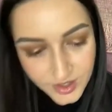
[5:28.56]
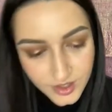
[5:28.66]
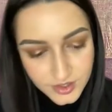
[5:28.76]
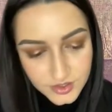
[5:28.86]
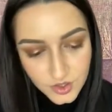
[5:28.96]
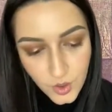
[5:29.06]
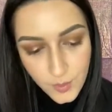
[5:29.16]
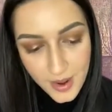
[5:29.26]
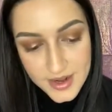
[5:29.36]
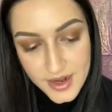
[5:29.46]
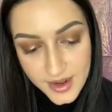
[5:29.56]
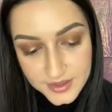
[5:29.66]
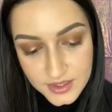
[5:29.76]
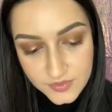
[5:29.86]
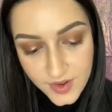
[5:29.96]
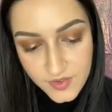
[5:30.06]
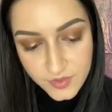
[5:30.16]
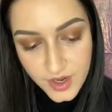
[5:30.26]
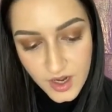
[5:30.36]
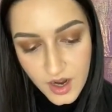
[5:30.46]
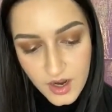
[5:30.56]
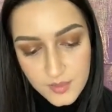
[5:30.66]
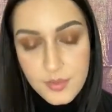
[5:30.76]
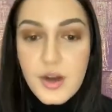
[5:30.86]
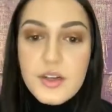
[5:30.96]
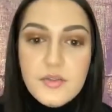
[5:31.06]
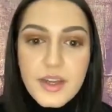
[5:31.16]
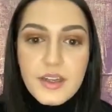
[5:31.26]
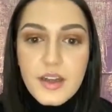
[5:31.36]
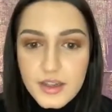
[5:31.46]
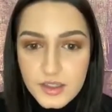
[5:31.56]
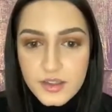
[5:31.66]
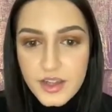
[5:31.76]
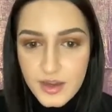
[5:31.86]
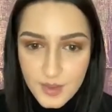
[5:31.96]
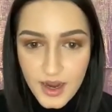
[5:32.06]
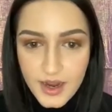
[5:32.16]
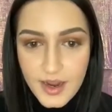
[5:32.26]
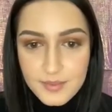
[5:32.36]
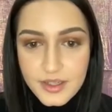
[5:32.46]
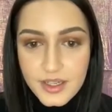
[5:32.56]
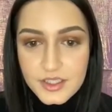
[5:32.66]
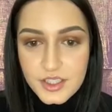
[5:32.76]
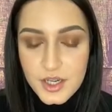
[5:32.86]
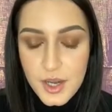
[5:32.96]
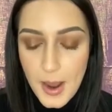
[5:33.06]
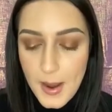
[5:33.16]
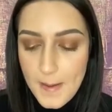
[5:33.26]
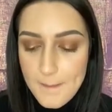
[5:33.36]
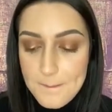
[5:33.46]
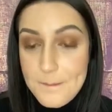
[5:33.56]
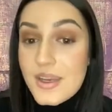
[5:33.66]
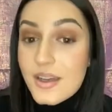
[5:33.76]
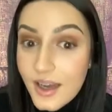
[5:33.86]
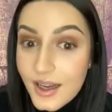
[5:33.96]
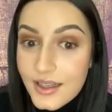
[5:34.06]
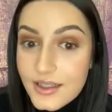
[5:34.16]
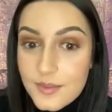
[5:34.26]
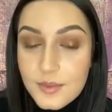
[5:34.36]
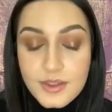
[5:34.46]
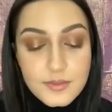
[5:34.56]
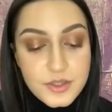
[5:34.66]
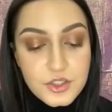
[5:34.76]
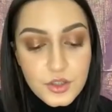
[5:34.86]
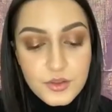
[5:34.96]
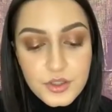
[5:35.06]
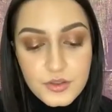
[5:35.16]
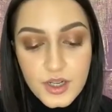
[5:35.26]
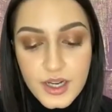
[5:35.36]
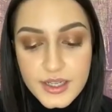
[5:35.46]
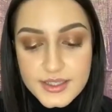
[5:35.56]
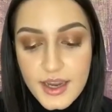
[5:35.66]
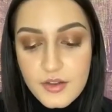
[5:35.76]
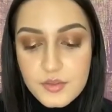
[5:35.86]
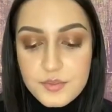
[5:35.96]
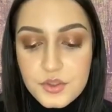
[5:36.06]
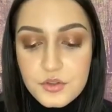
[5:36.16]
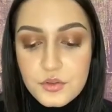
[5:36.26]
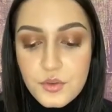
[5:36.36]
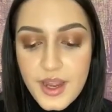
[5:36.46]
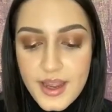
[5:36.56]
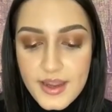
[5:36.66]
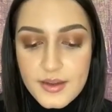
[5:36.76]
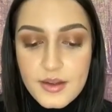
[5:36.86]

So my next favorite part of like a kind of glam eye application, because I'm going to be showing you guys how to do a